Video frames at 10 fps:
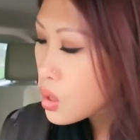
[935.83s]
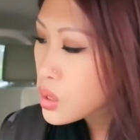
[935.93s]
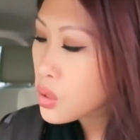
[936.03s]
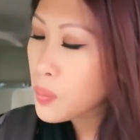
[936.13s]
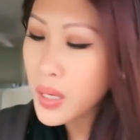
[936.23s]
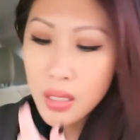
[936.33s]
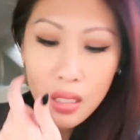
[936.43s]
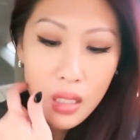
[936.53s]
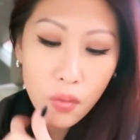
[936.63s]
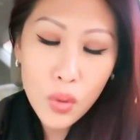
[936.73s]
So the Pixi
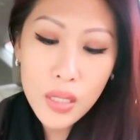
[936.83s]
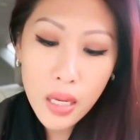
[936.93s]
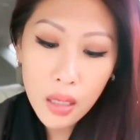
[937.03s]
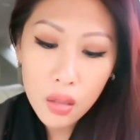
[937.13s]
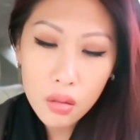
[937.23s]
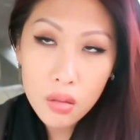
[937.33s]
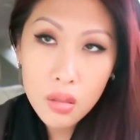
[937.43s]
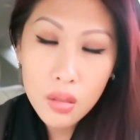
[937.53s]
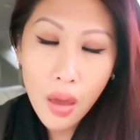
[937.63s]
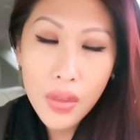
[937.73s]
stuff was like
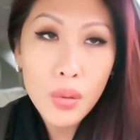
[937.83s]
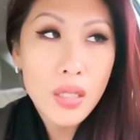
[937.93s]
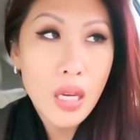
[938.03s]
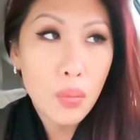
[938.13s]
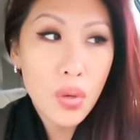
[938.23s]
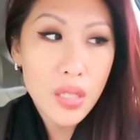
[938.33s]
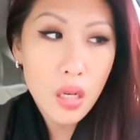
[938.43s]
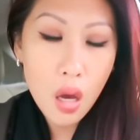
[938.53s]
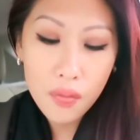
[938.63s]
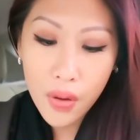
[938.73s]
I think it was
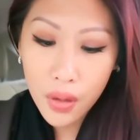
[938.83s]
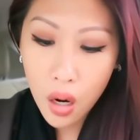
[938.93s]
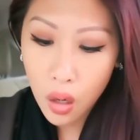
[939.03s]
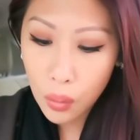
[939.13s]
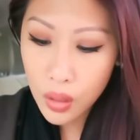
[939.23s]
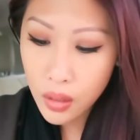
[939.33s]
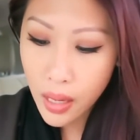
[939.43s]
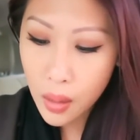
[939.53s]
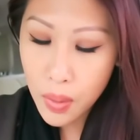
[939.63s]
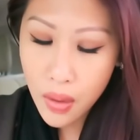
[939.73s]
10% off on the Cartwheel
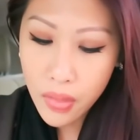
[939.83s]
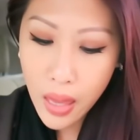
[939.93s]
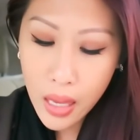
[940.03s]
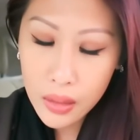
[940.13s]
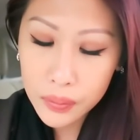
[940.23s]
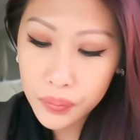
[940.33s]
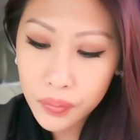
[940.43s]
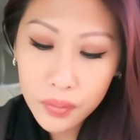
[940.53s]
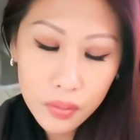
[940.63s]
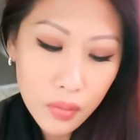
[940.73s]
app, and then
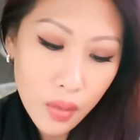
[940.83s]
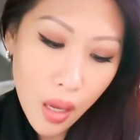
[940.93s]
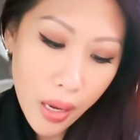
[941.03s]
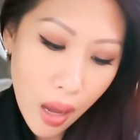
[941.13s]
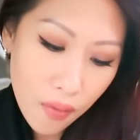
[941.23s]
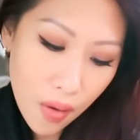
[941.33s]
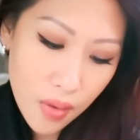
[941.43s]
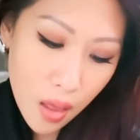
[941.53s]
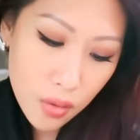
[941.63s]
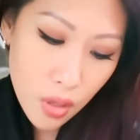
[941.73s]
I got
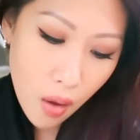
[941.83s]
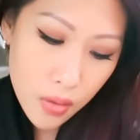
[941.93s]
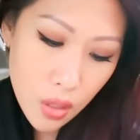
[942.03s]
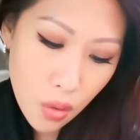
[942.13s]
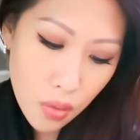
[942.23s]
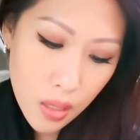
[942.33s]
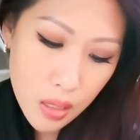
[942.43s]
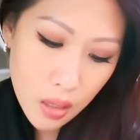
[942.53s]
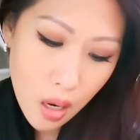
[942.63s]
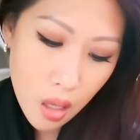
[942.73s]
$5 off. So
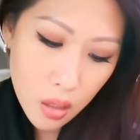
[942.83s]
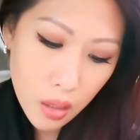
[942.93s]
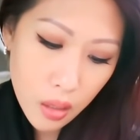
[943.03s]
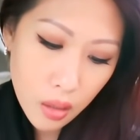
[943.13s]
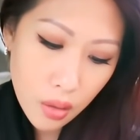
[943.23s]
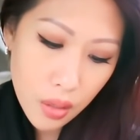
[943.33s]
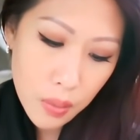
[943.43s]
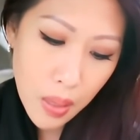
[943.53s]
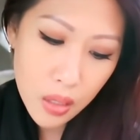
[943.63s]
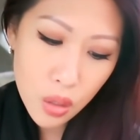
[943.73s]
this color, or
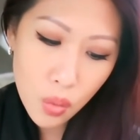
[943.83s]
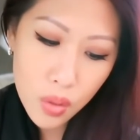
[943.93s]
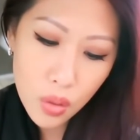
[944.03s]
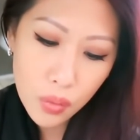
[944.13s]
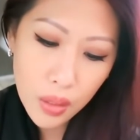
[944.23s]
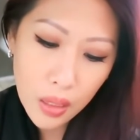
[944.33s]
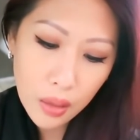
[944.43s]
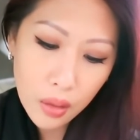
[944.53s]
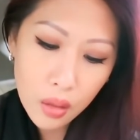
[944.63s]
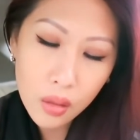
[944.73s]
this pencil, was
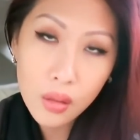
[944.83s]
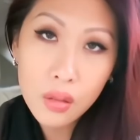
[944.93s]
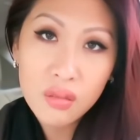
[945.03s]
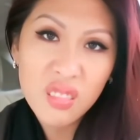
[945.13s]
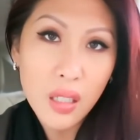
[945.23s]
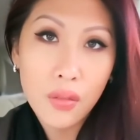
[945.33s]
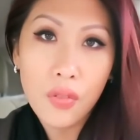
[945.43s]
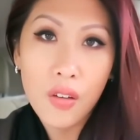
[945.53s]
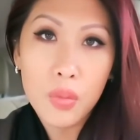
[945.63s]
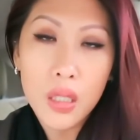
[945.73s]
only like five